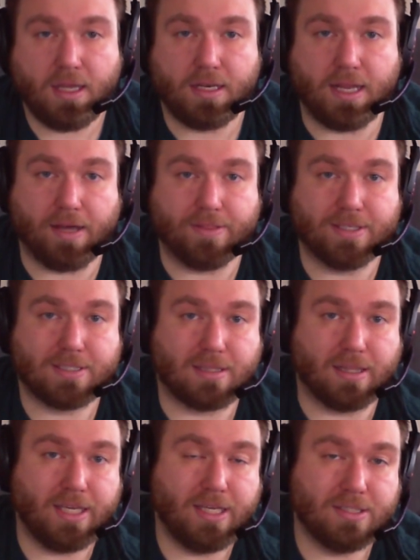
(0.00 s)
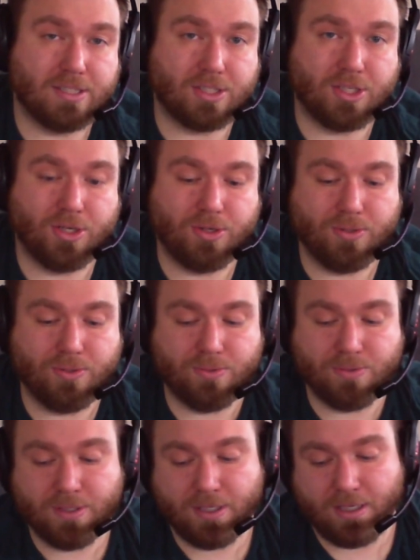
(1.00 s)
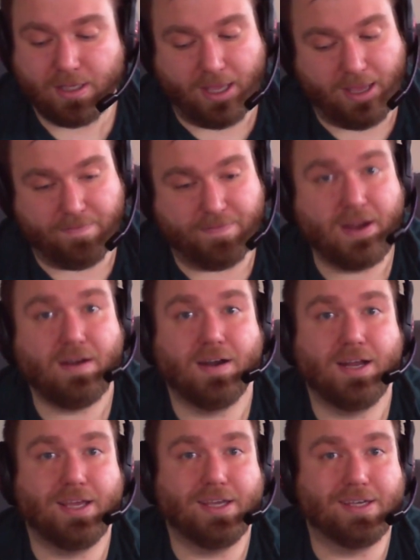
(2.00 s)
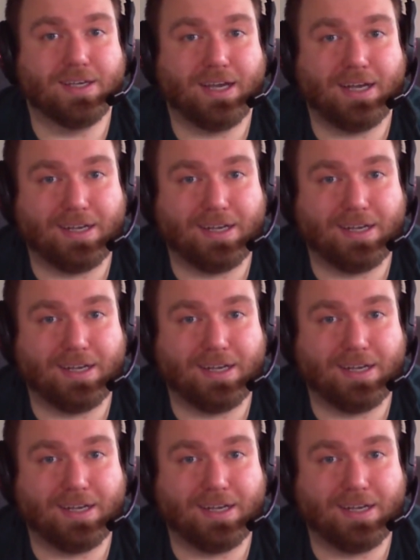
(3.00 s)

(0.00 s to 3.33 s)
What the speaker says: Now, this leads to a very